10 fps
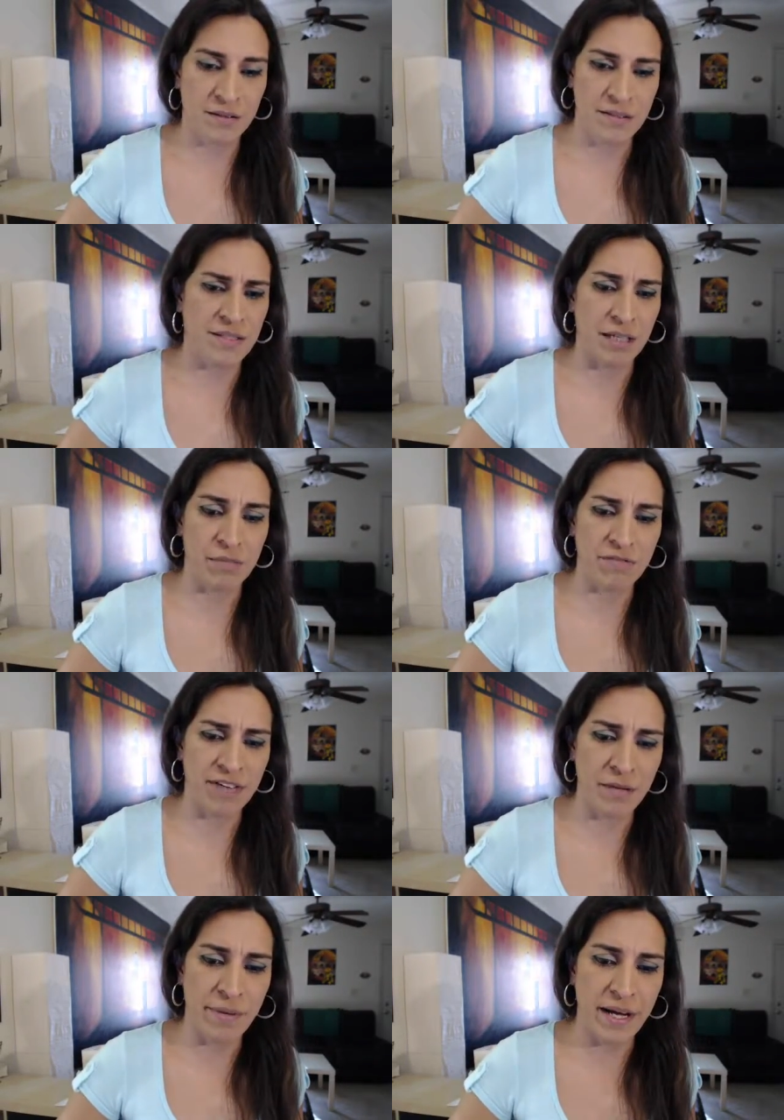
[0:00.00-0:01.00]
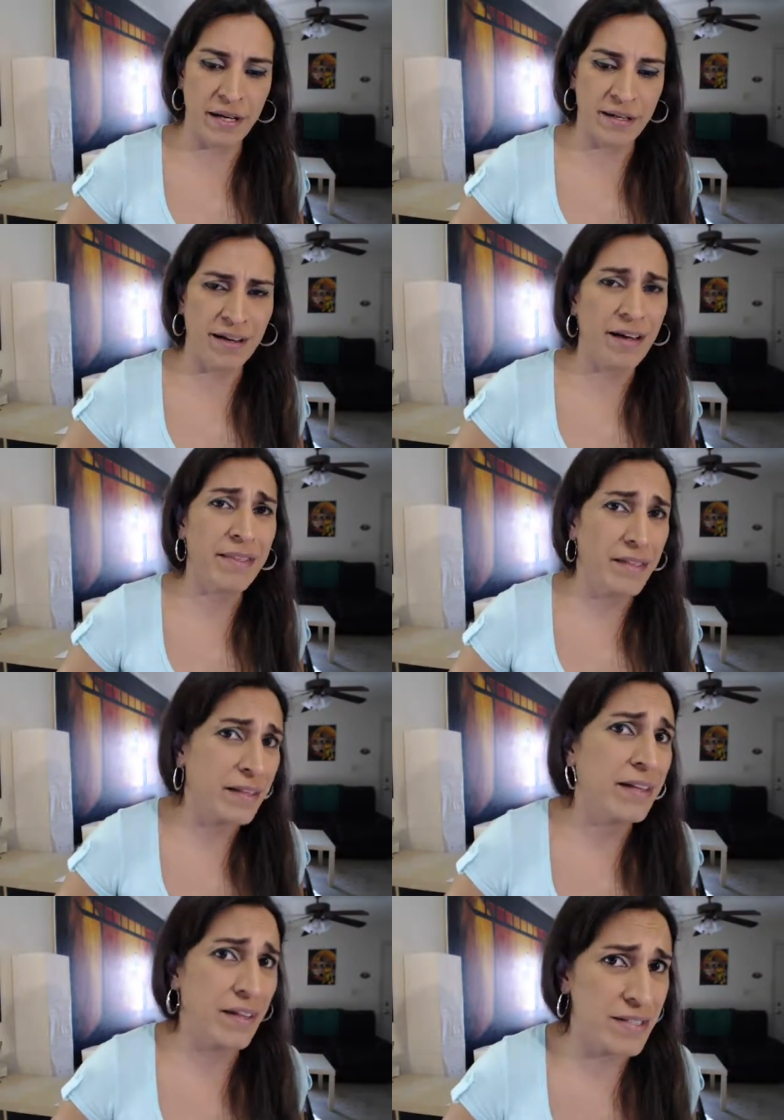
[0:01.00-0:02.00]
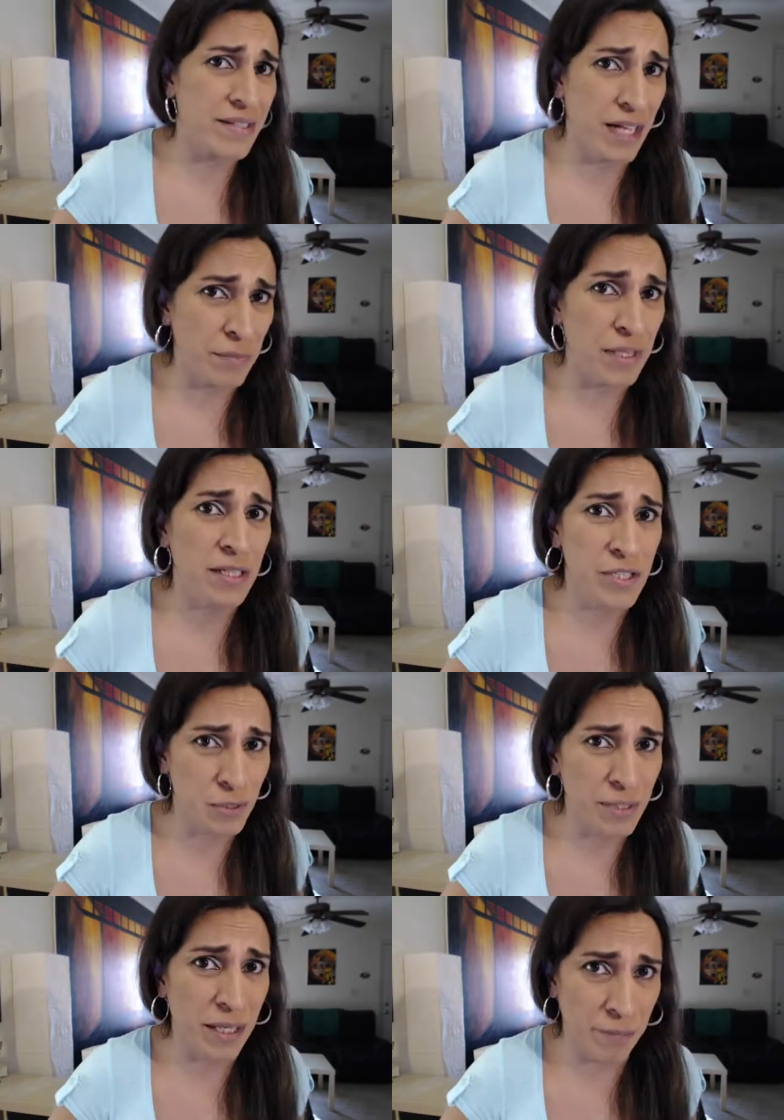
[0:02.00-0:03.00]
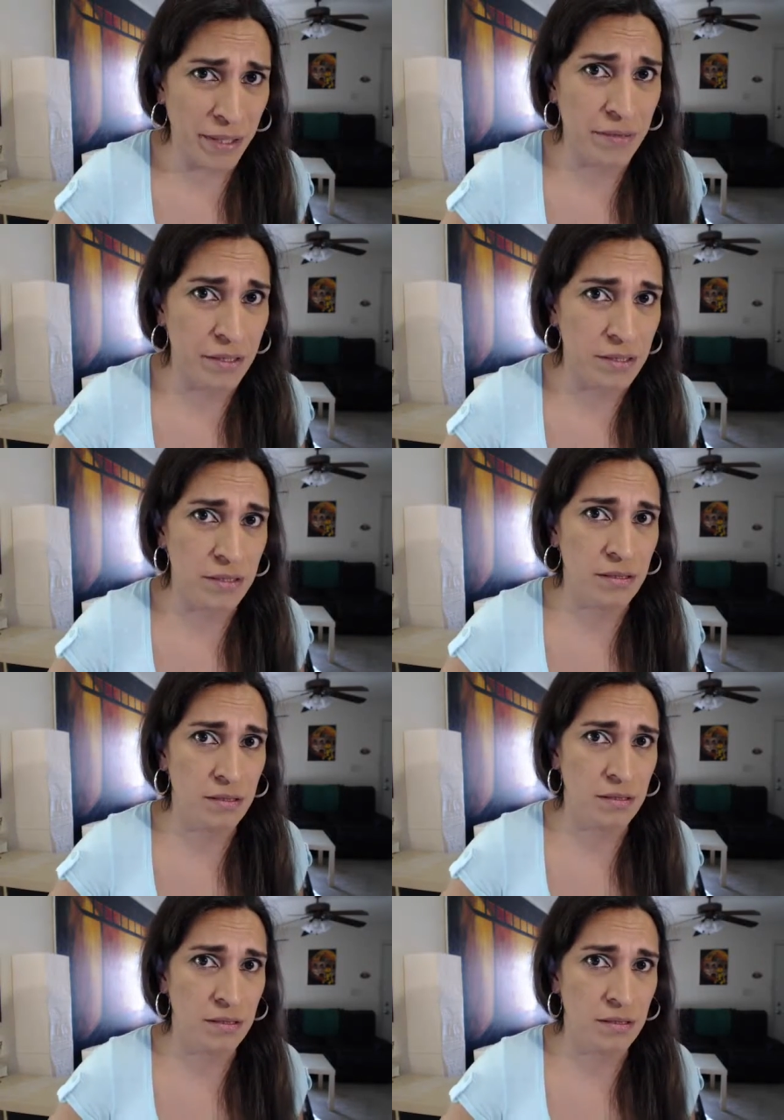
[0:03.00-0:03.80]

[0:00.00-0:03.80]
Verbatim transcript: It's time to fight back. I think that it's time to be a parent.